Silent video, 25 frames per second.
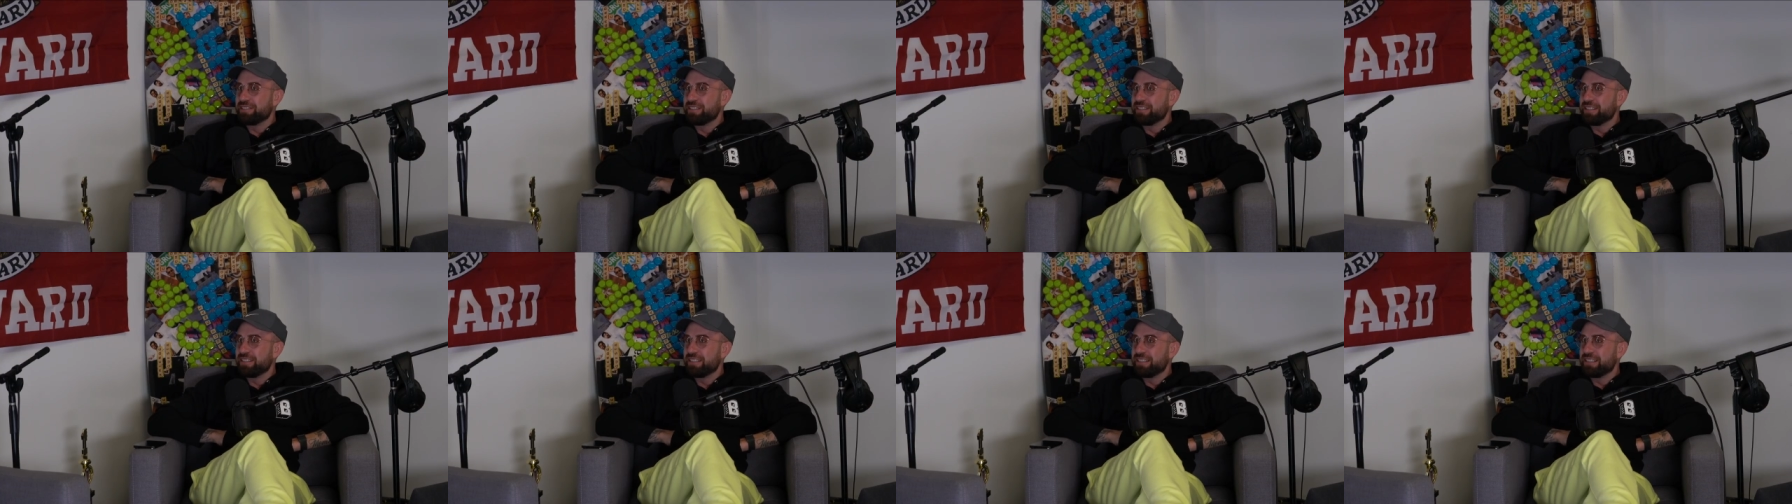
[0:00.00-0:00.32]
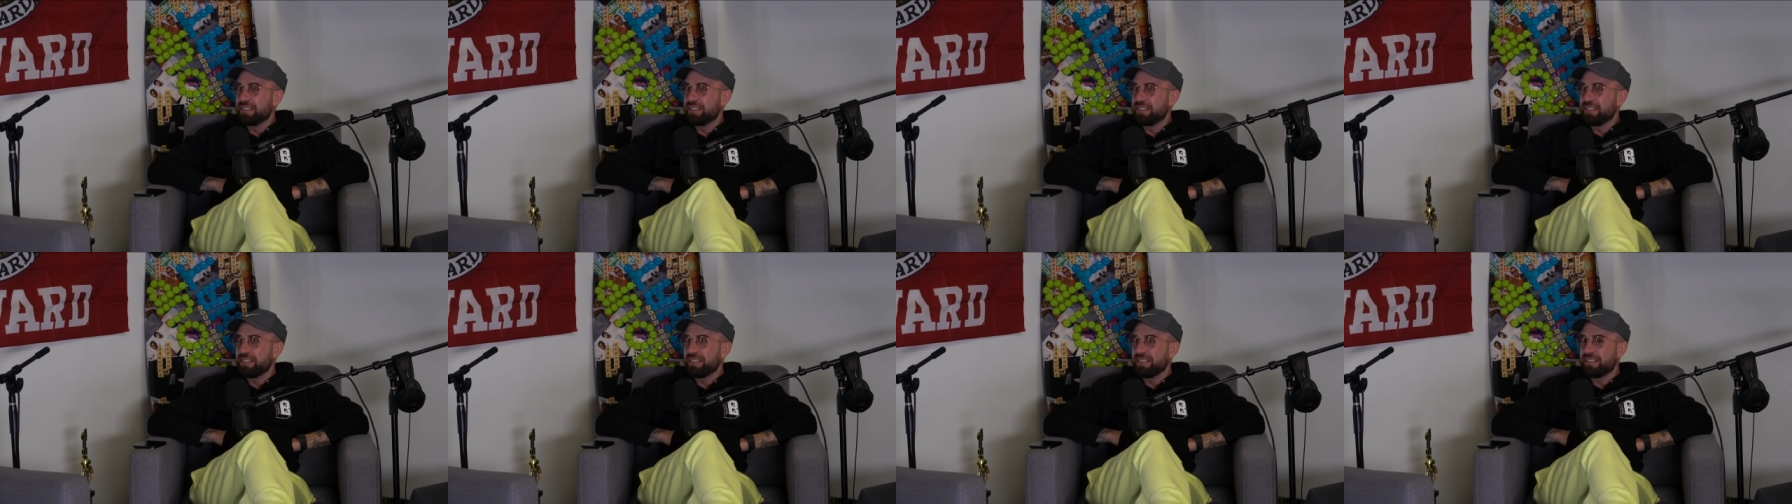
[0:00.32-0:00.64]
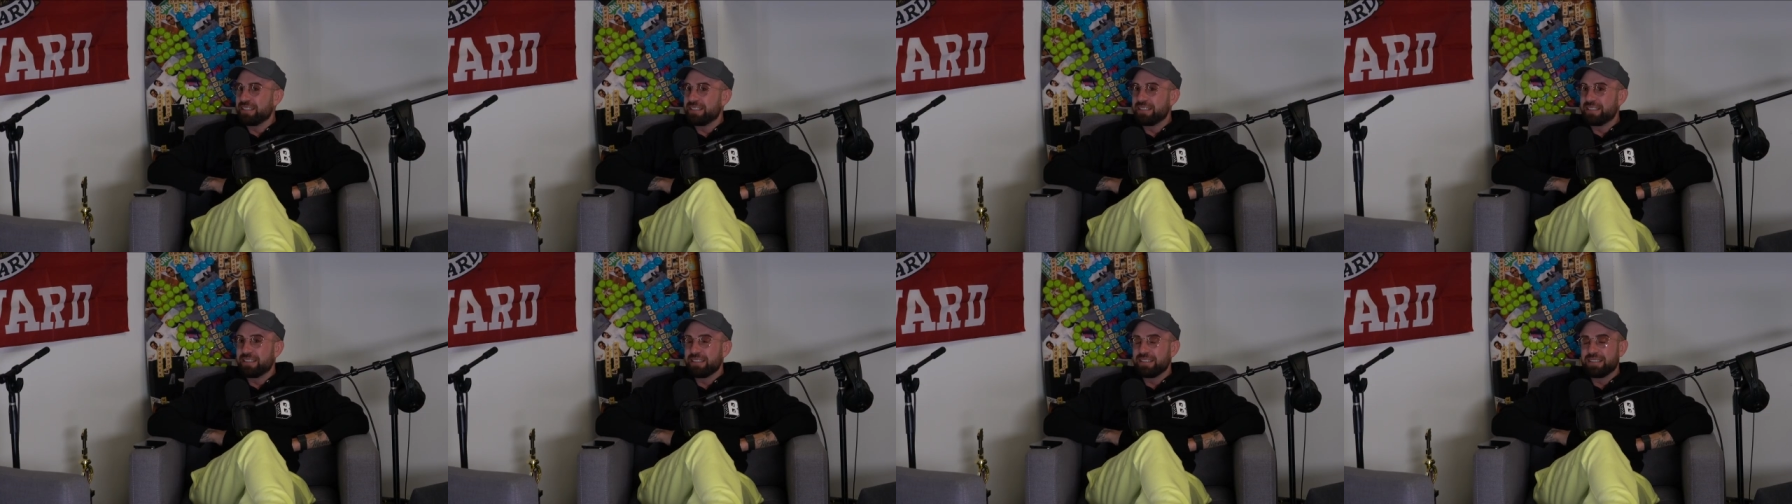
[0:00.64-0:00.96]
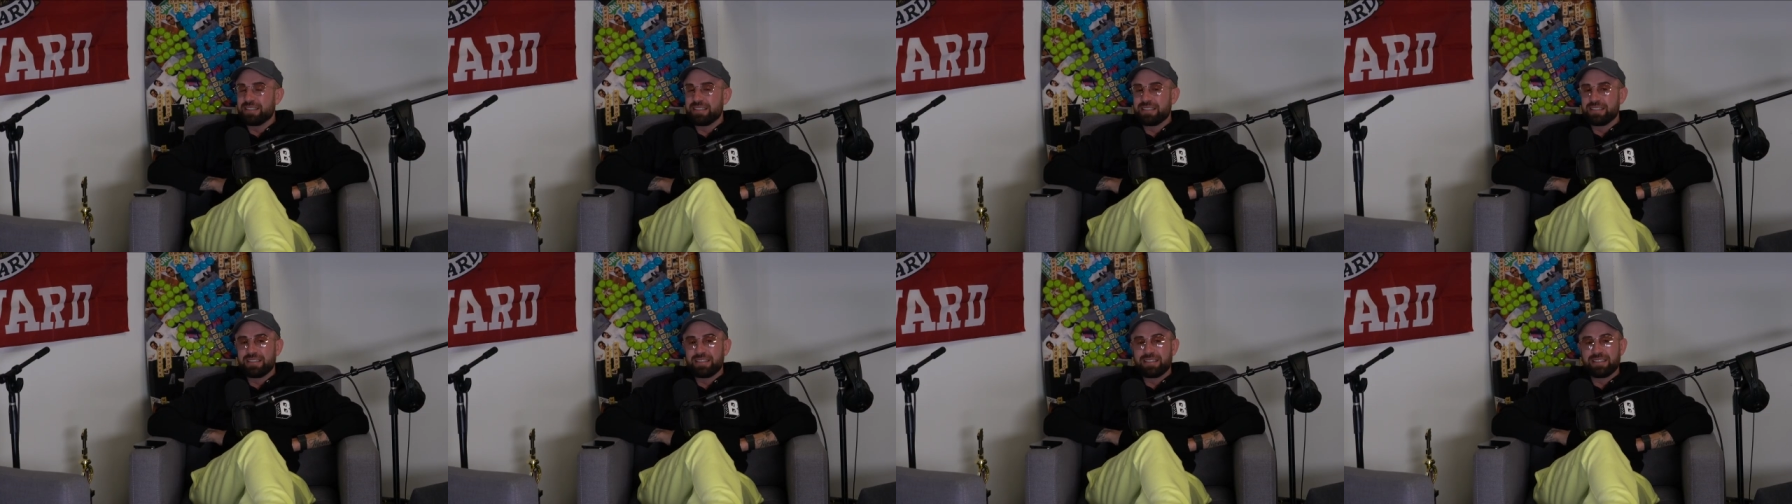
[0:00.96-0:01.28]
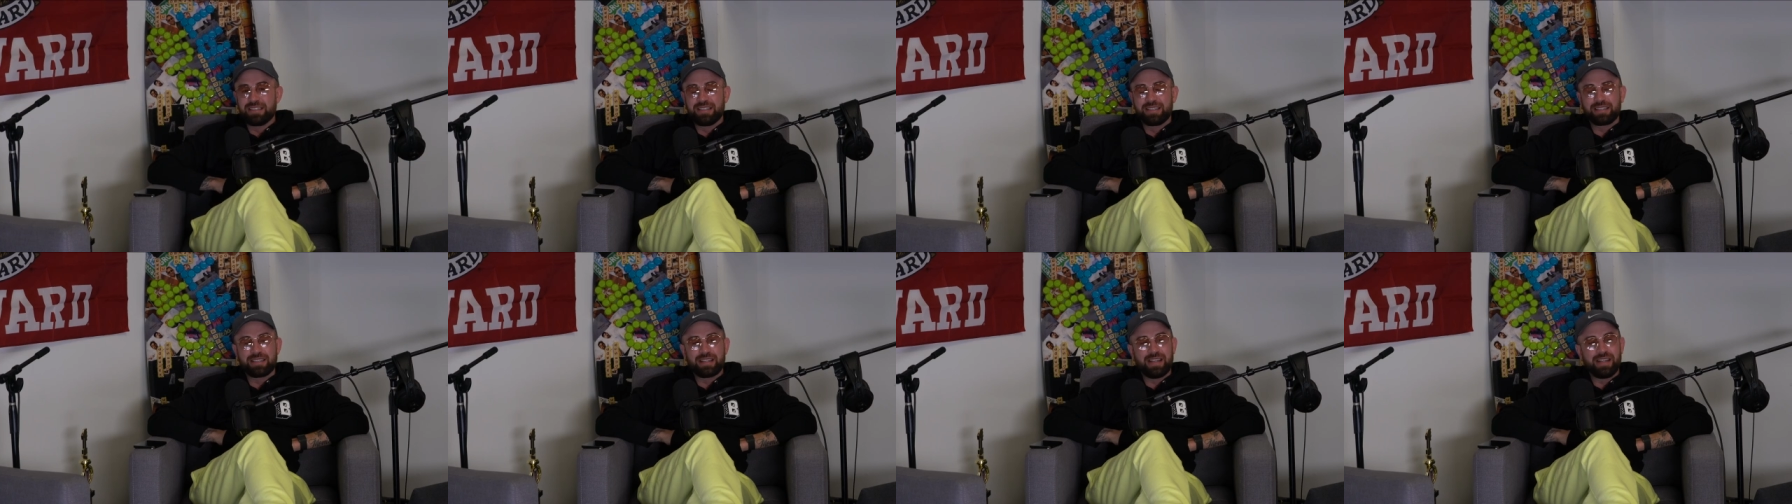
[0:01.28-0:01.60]
Yeah, yeah.
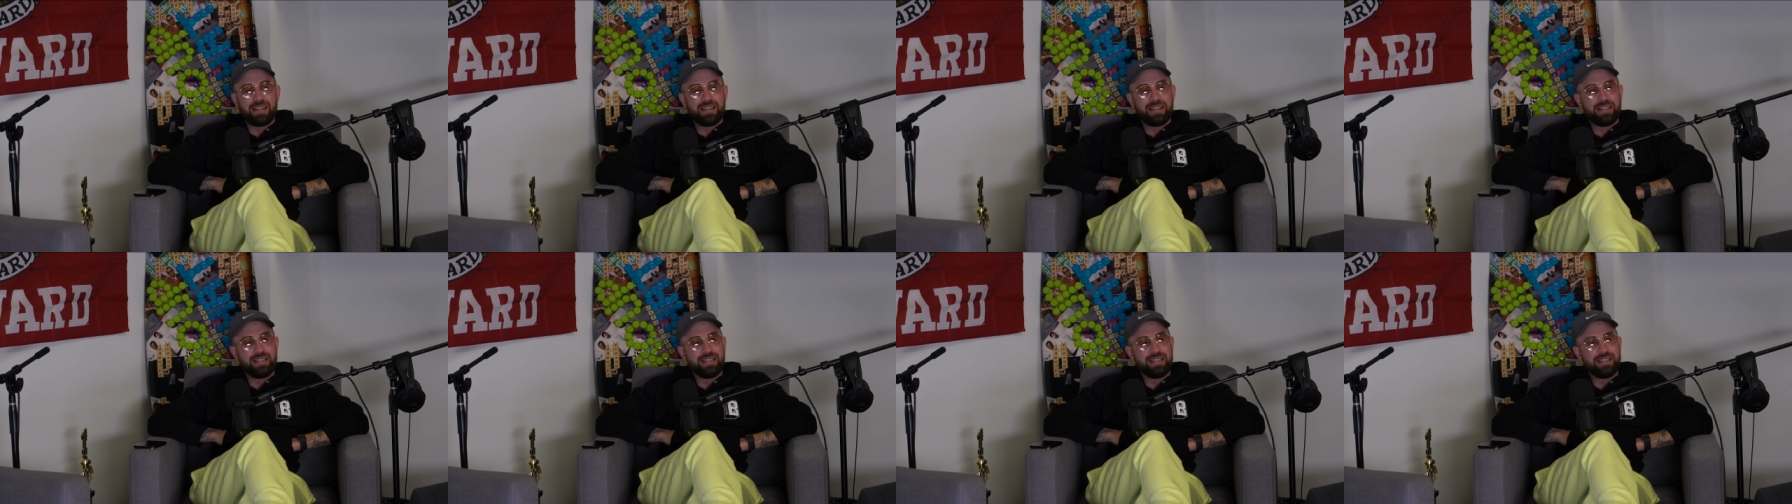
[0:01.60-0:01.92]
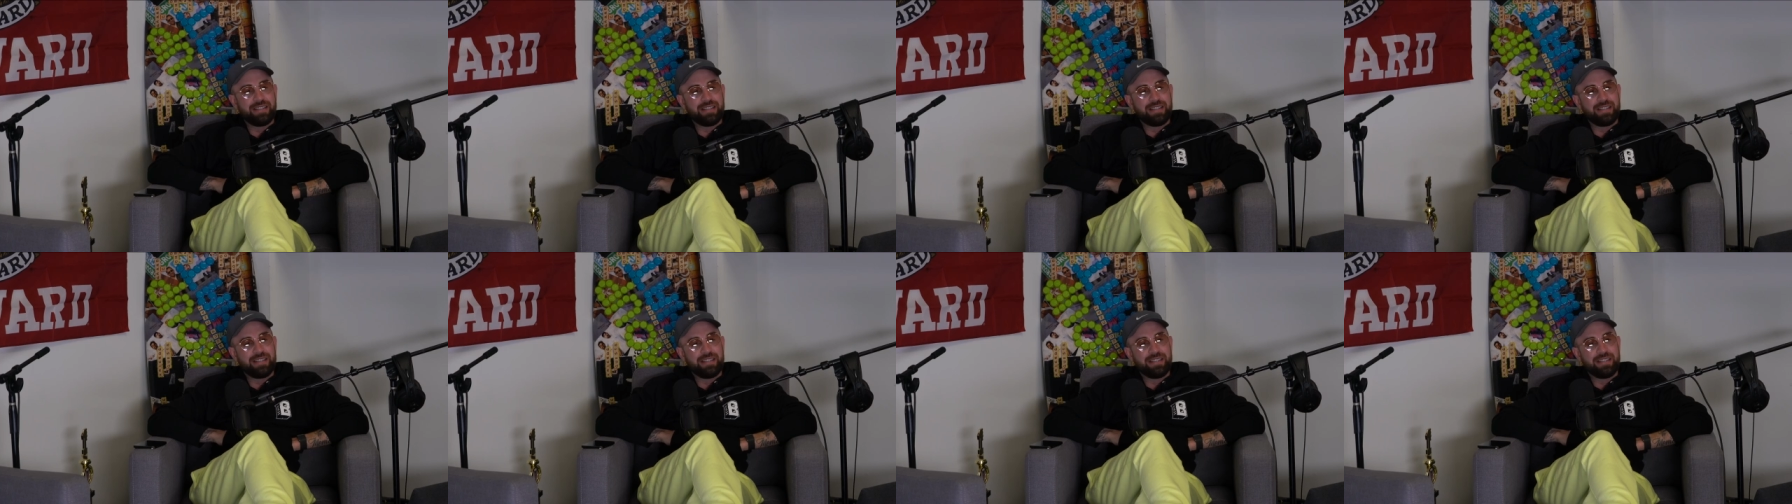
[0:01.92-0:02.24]
Okay. It's all a